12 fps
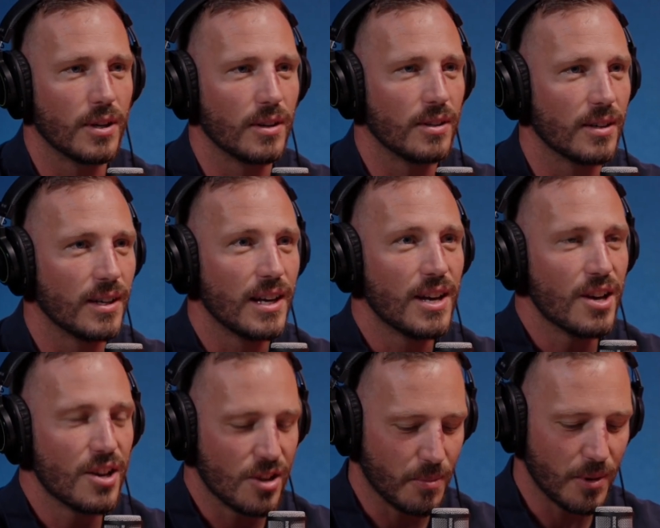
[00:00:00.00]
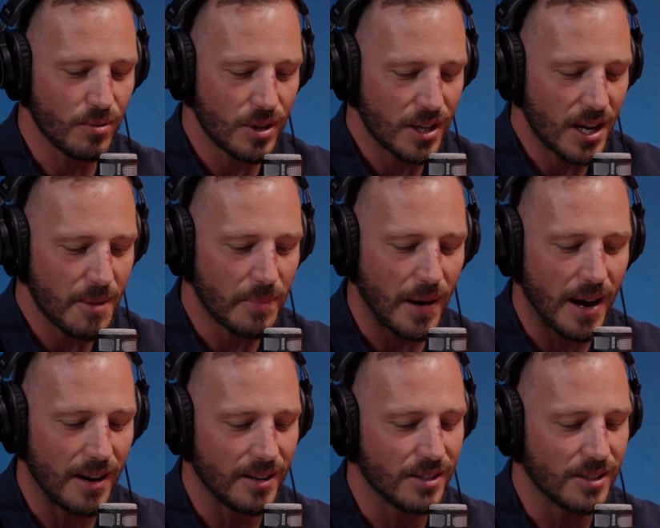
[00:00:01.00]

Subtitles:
You know, you're building an empire.